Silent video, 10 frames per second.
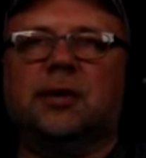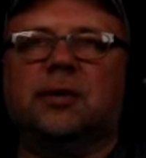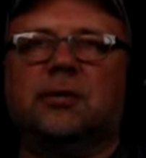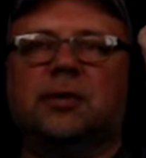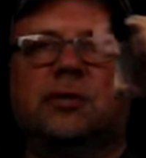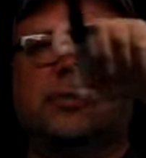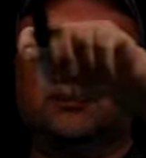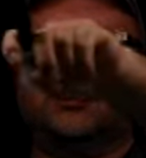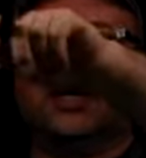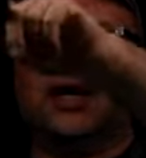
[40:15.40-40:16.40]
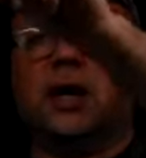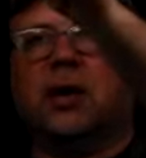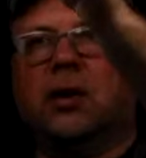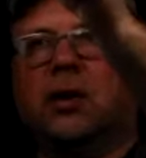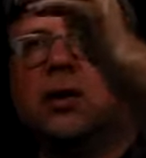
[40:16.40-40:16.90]
which would be the
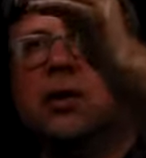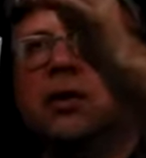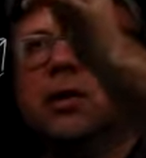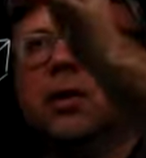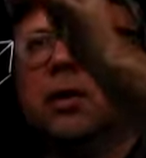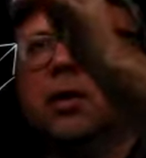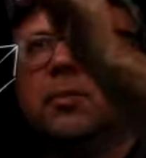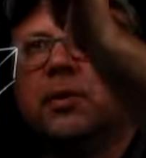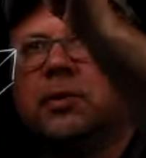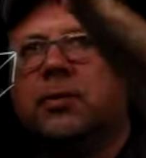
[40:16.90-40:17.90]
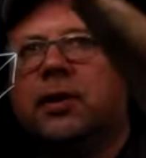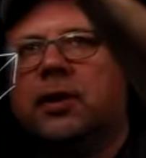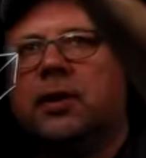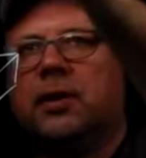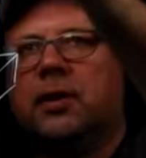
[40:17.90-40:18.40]
angle
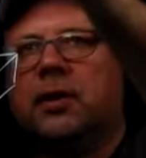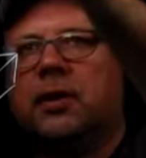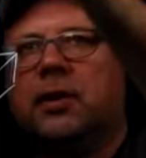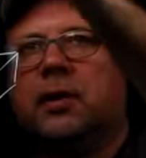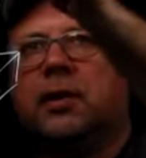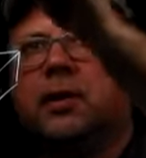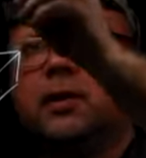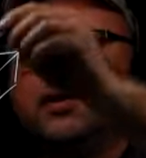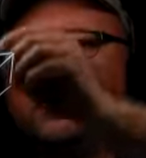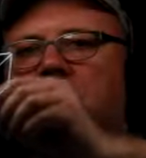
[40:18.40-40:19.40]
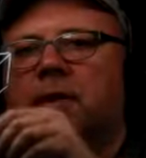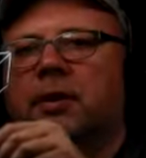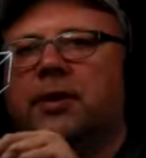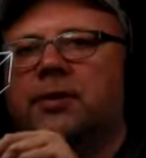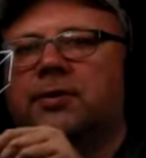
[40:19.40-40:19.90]
between
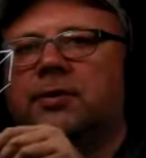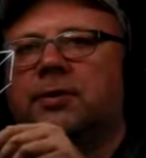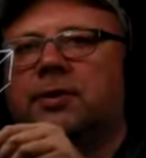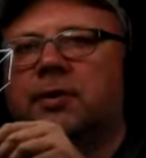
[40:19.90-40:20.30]
this